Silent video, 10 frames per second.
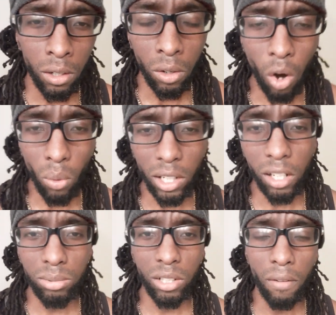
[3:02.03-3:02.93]
owning
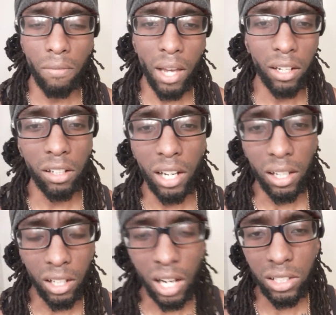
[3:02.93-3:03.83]
up to the fact that they
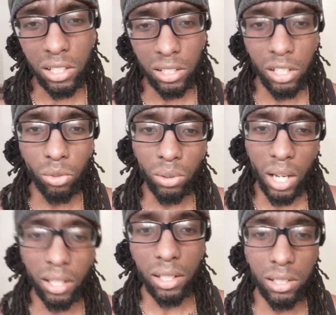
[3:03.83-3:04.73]
consciously
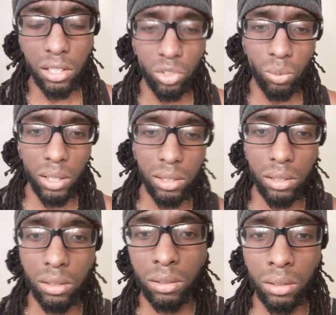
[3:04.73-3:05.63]
created this situation.
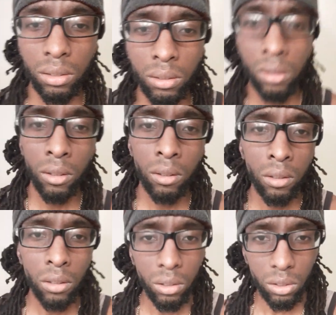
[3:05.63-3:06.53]

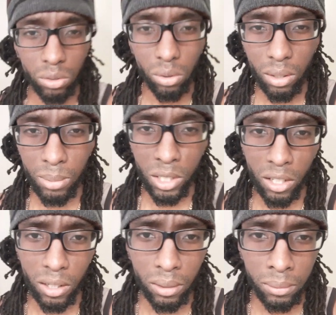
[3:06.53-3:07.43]
You know what I'm
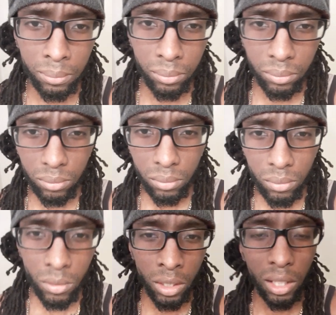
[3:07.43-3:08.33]
saying?
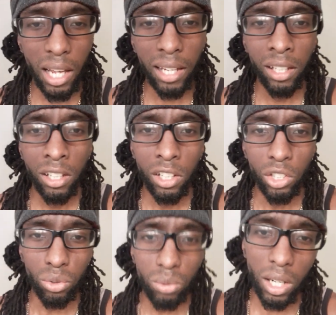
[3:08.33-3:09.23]
Like,
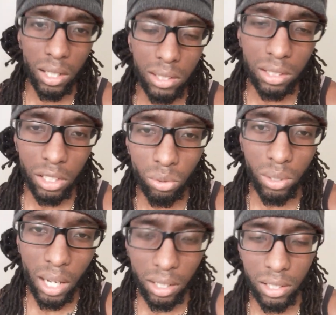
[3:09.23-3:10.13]
you consciously
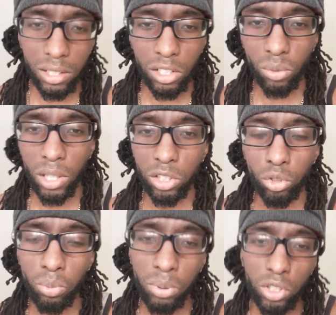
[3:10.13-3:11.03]
created this situation.
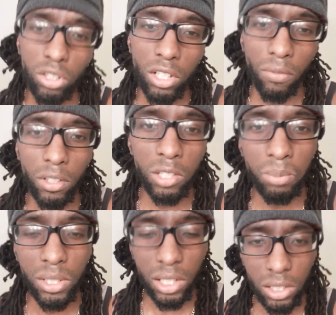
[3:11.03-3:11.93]
You put yourself in this
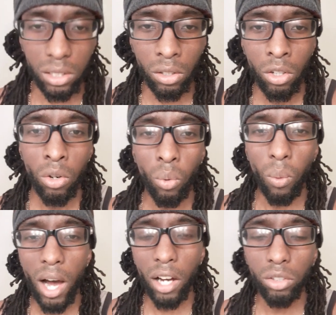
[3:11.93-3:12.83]
position.
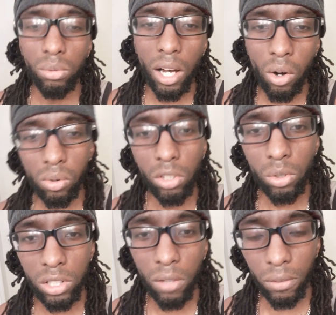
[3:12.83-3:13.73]
Why are you not holding
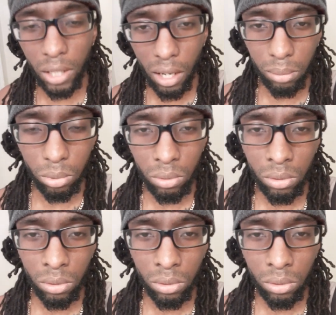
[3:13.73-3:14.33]
yourself accountable?